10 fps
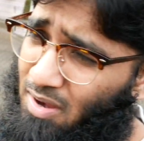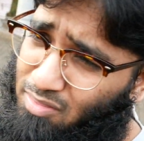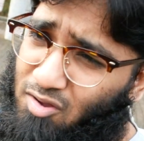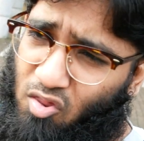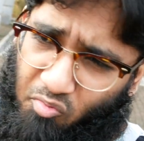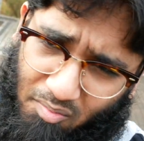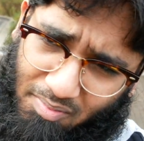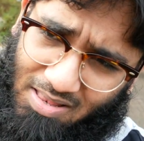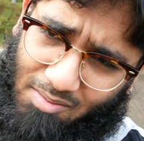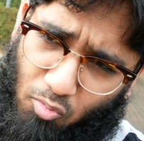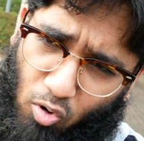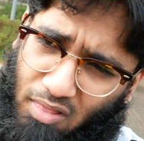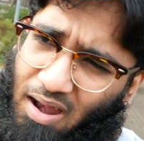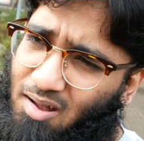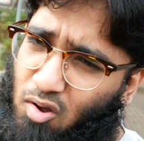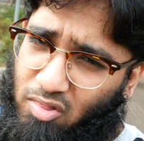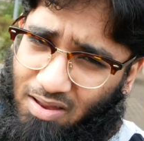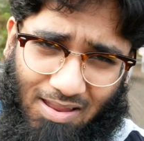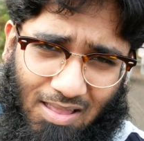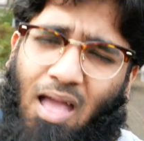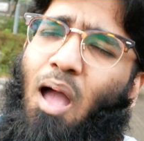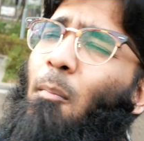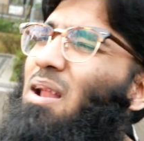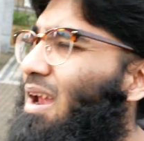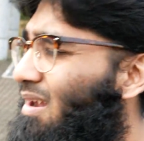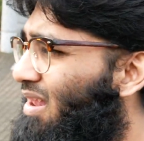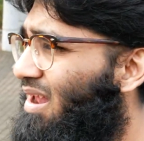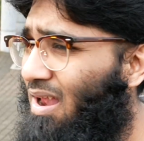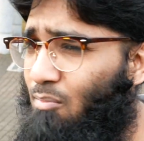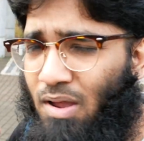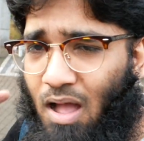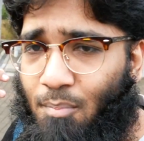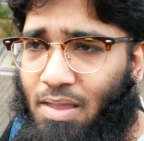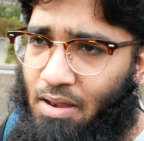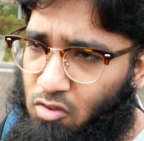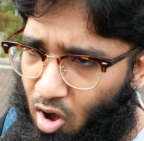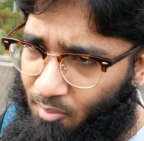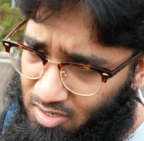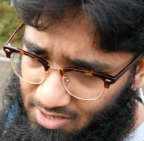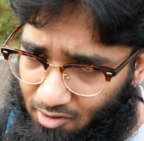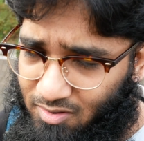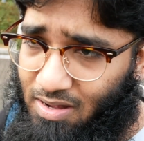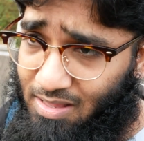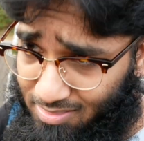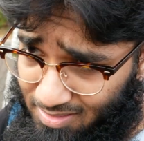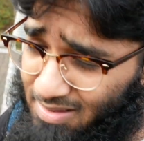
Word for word: a surgeon will be the most harder thing. But other than that, becoming a normal doctor is easy.